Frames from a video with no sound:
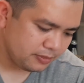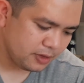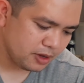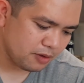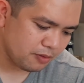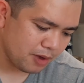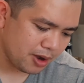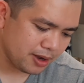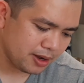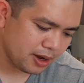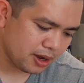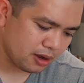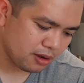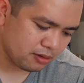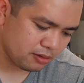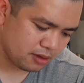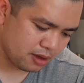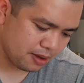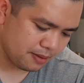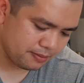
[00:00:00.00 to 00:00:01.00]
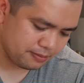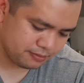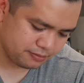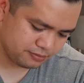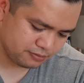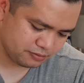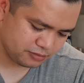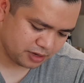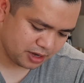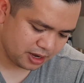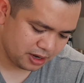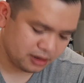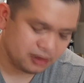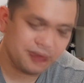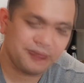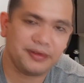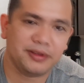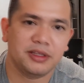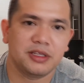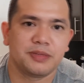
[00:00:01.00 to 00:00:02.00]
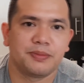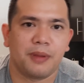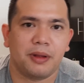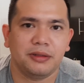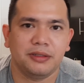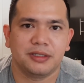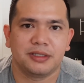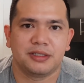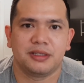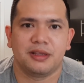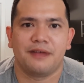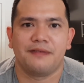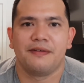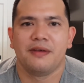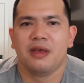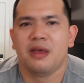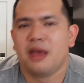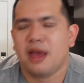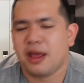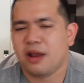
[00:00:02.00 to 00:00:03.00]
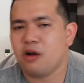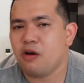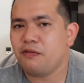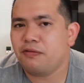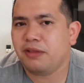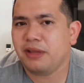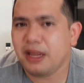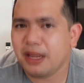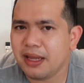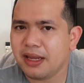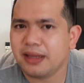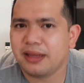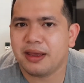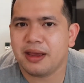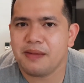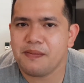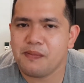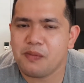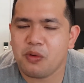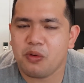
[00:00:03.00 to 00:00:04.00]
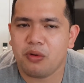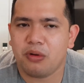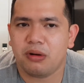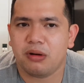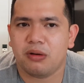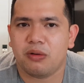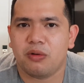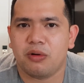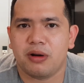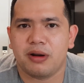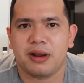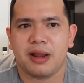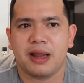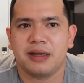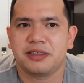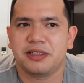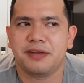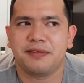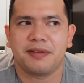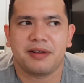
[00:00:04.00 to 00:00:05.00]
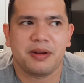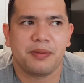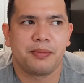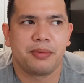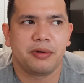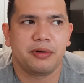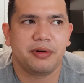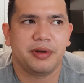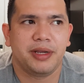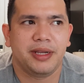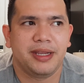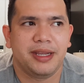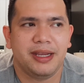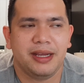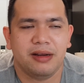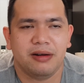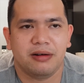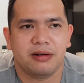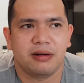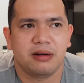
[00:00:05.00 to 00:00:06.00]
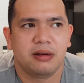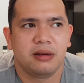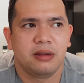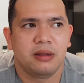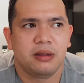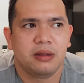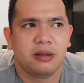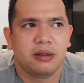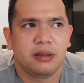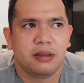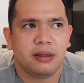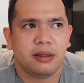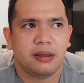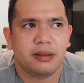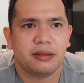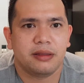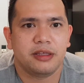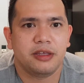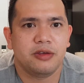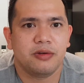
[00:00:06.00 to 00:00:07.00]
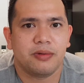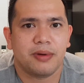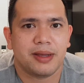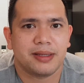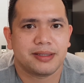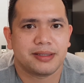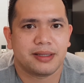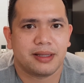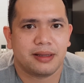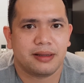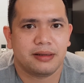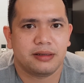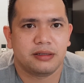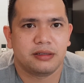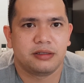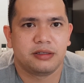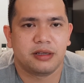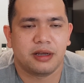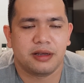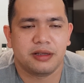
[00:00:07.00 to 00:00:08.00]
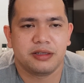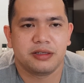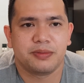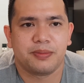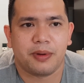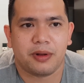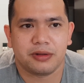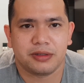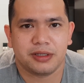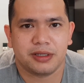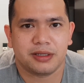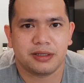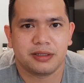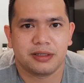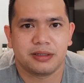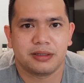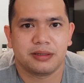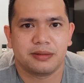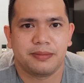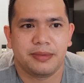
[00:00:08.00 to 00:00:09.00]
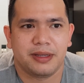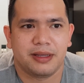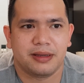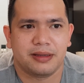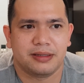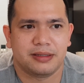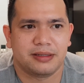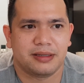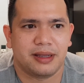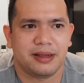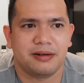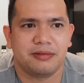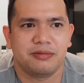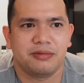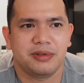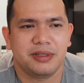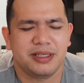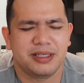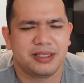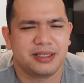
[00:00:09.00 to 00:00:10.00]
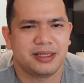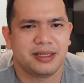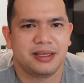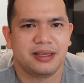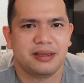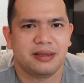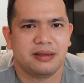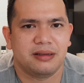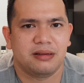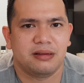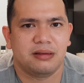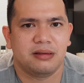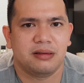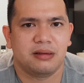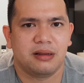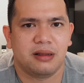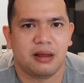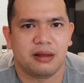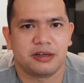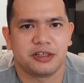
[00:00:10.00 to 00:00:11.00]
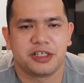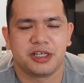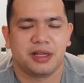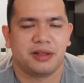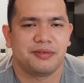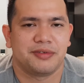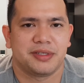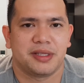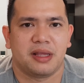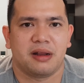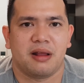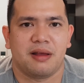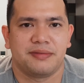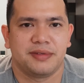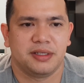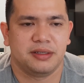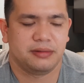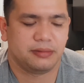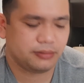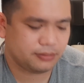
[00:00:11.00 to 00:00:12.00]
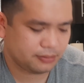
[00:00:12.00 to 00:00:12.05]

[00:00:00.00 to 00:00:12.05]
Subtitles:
right now I'm kind of loving this Baltic stuff, and hopefully I can get more, or actually find a brewery here in the US that does Baltics, because I don't really see it on shelves that often.